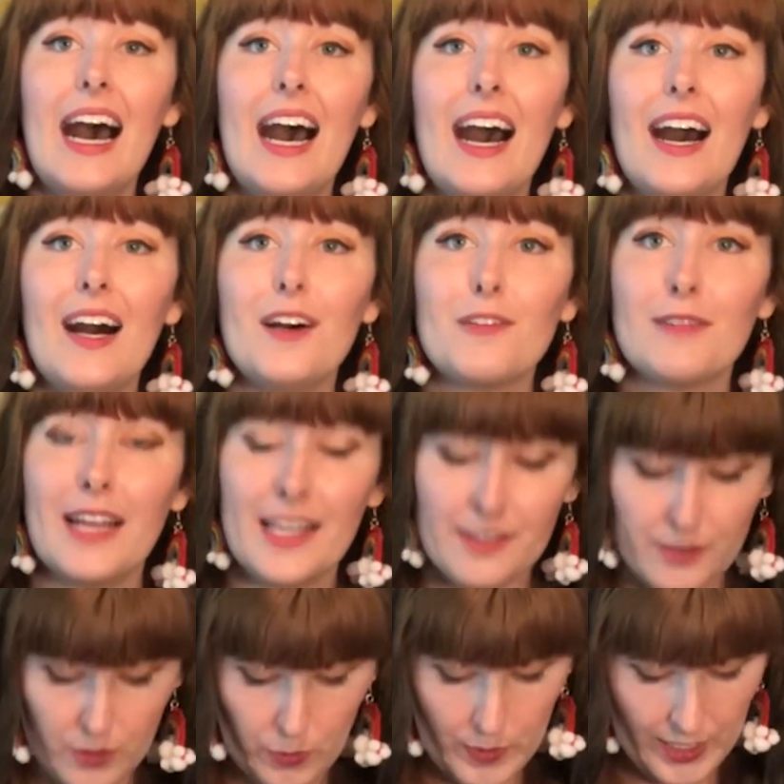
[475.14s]
Alright,
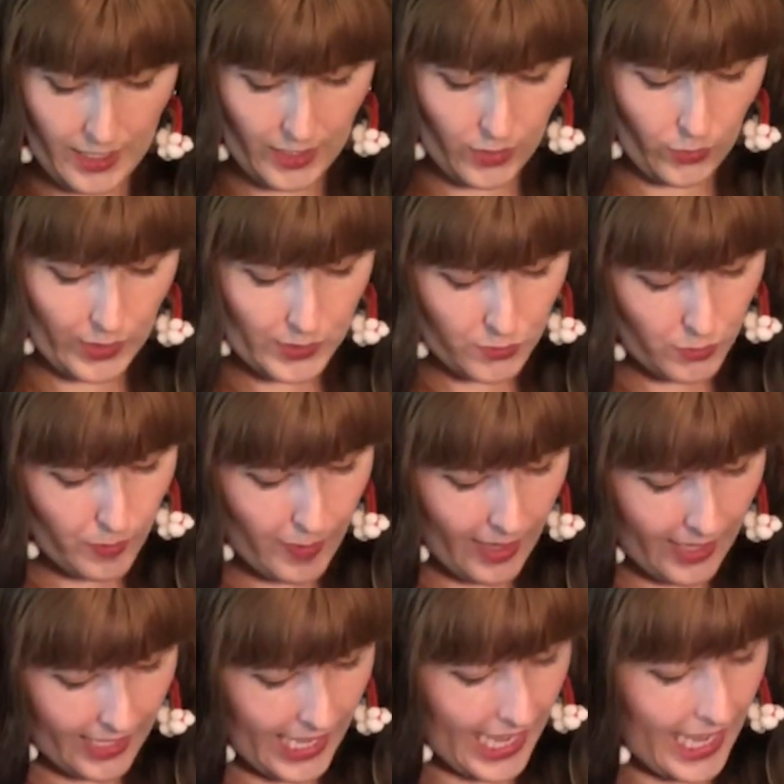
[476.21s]
so we are going to
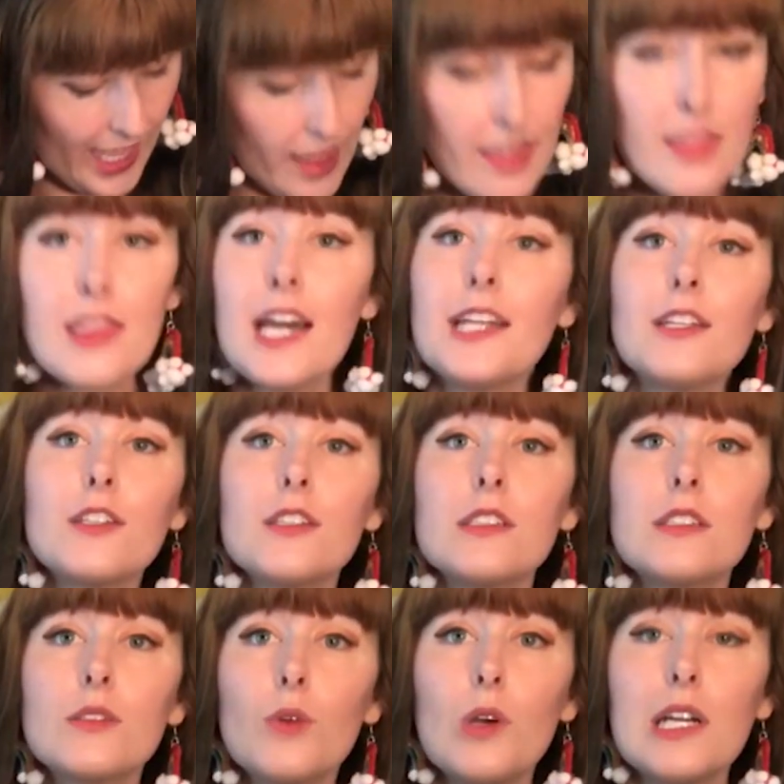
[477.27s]
make a
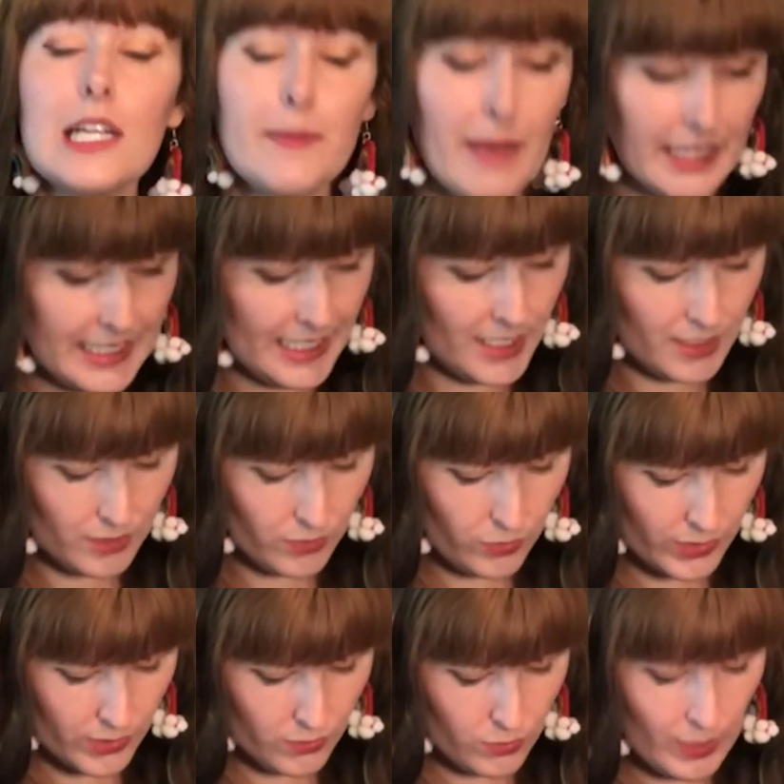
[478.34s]
thunderstorm and it is
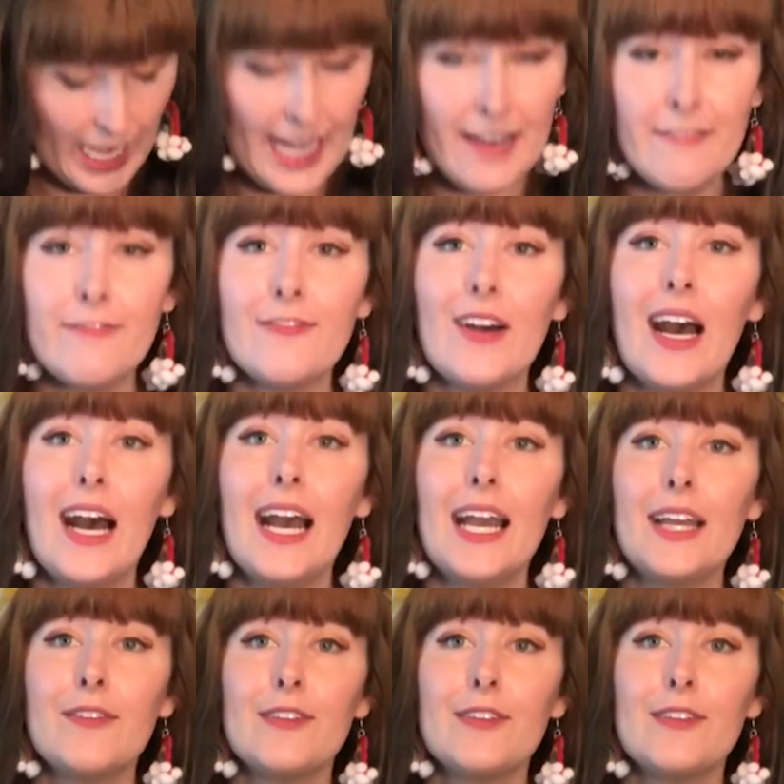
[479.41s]
going to have 5